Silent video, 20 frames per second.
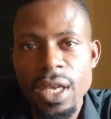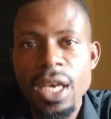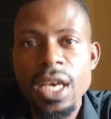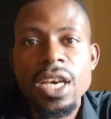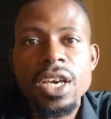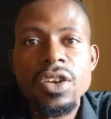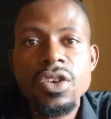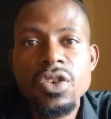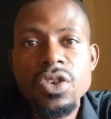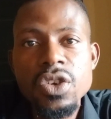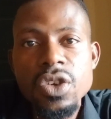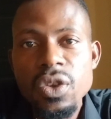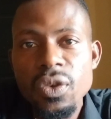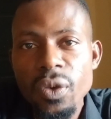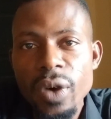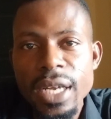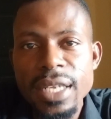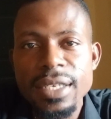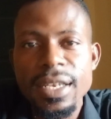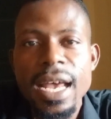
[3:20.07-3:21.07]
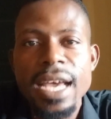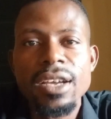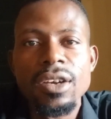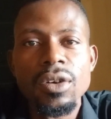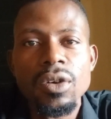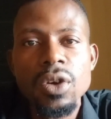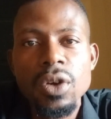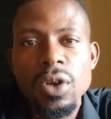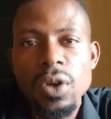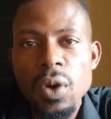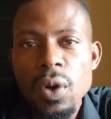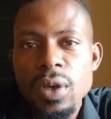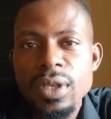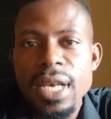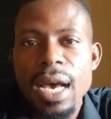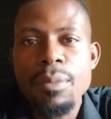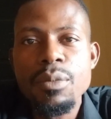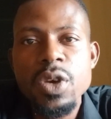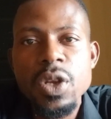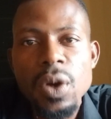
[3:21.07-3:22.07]
Nutrients like glucose,
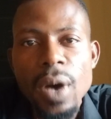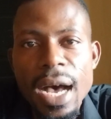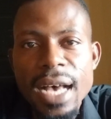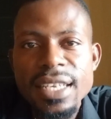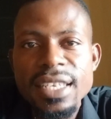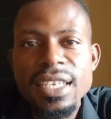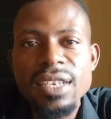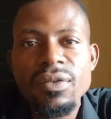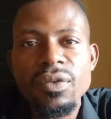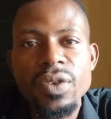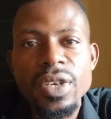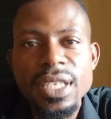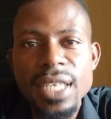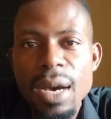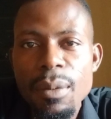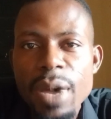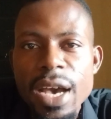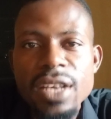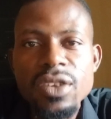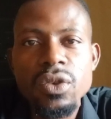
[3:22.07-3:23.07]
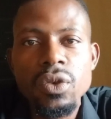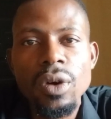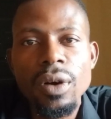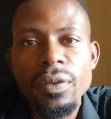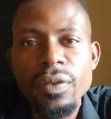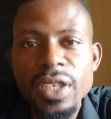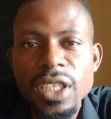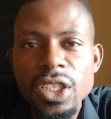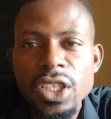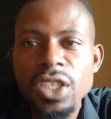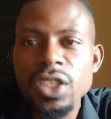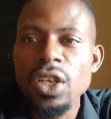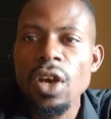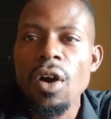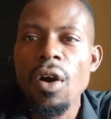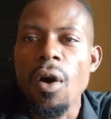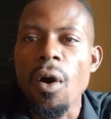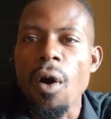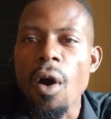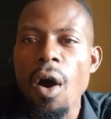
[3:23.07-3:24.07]
amino acid, vitamins, roughages,
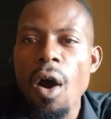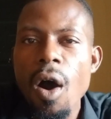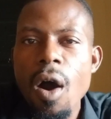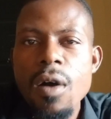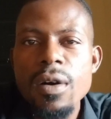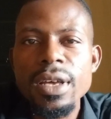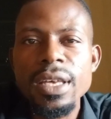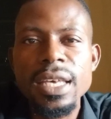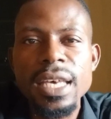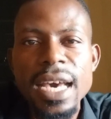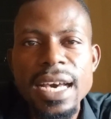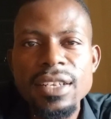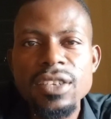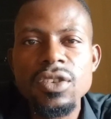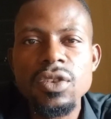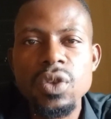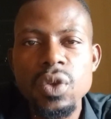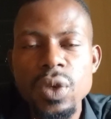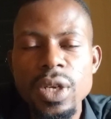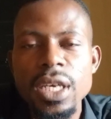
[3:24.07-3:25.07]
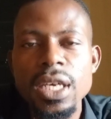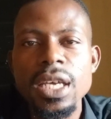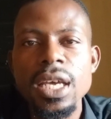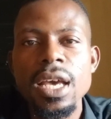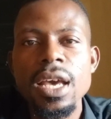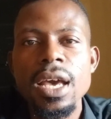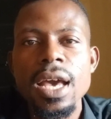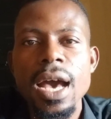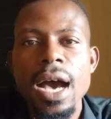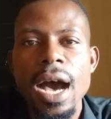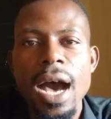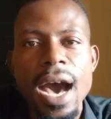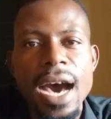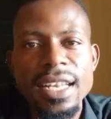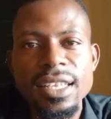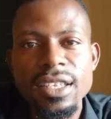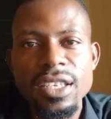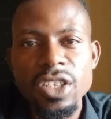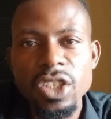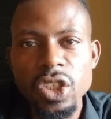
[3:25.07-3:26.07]
all get to the heart
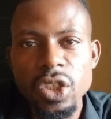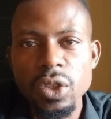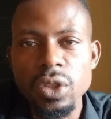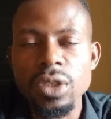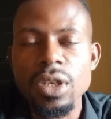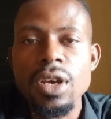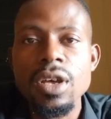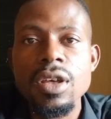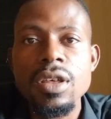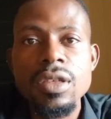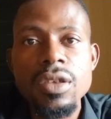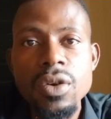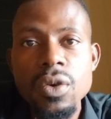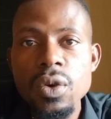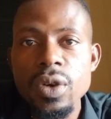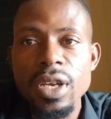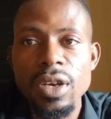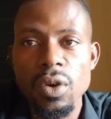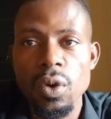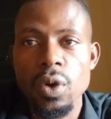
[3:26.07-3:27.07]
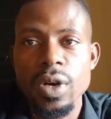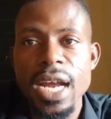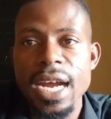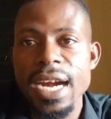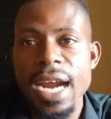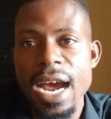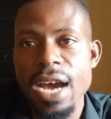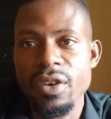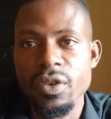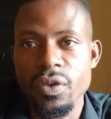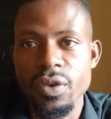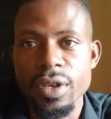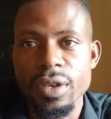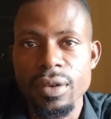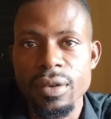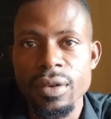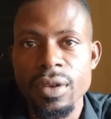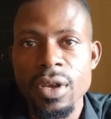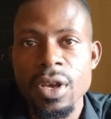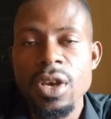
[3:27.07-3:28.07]
tissues through the coronary artery.
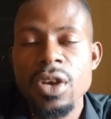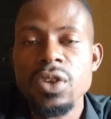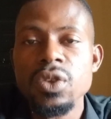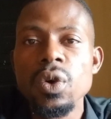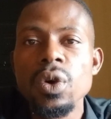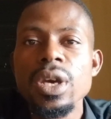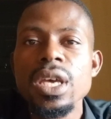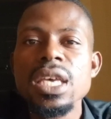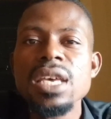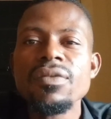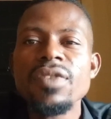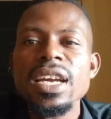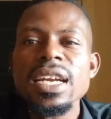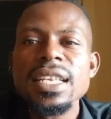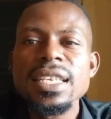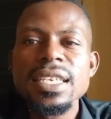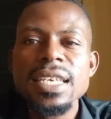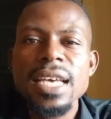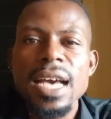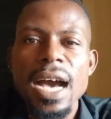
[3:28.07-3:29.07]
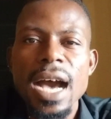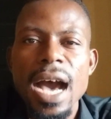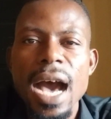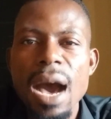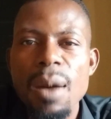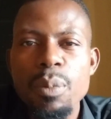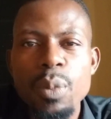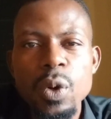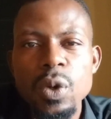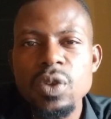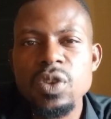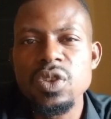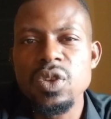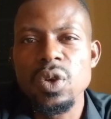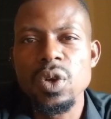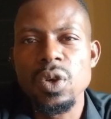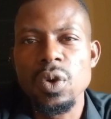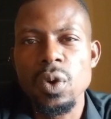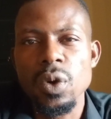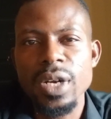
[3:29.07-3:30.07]
So if anything happens to the
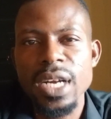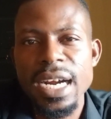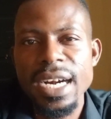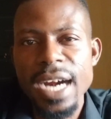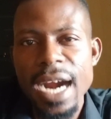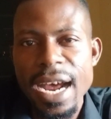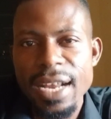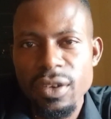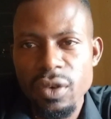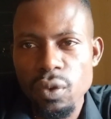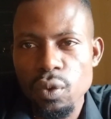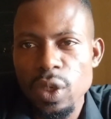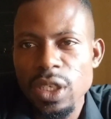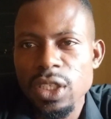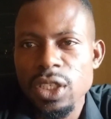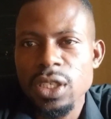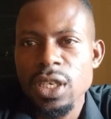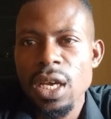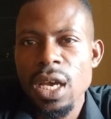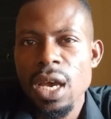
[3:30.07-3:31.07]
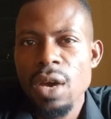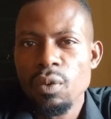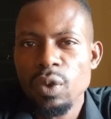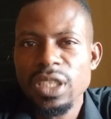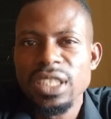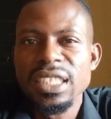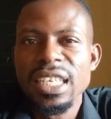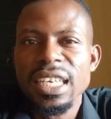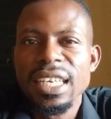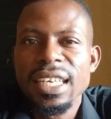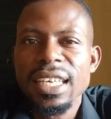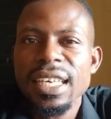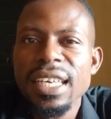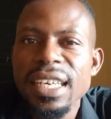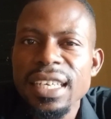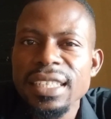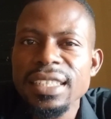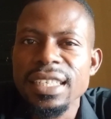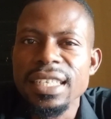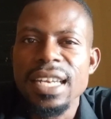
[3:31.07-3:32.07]
coronary artery, which is a
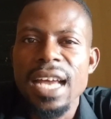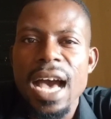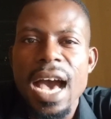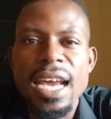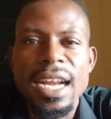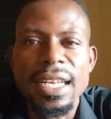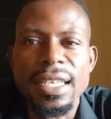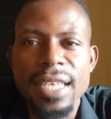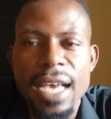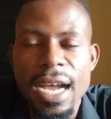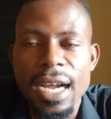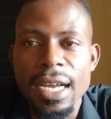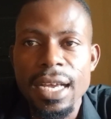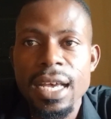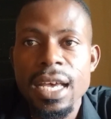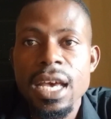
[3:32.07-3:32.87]
case in heart attack,